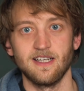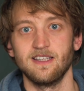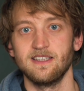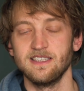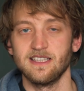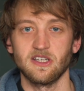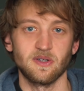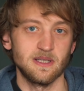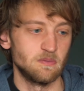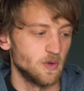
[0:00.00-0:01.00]
and
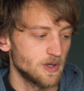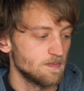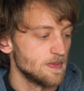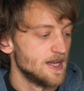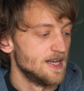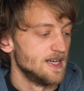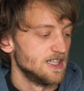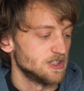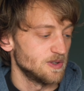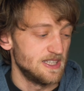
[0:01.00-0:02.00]
decelerate more.
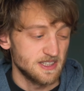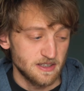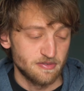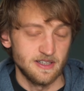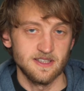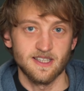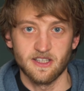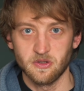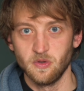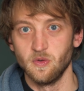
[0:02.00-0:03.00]
So here I find it
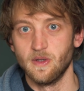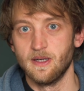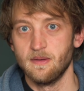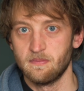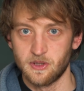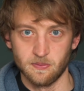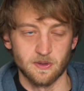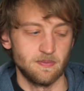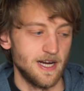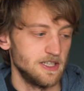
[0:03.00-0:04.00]
hard to do a
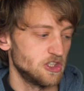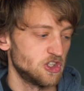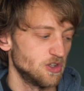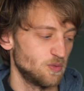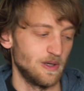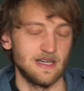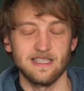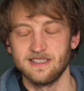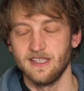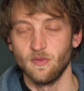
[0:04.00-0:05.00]
proper panning shot with,
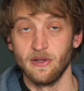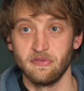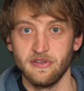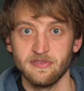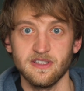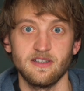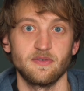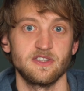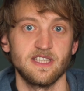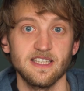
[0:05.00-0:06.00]
let's say, 1/50th
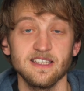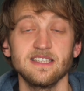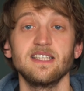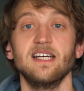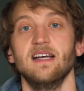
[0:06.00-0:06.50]
of a second.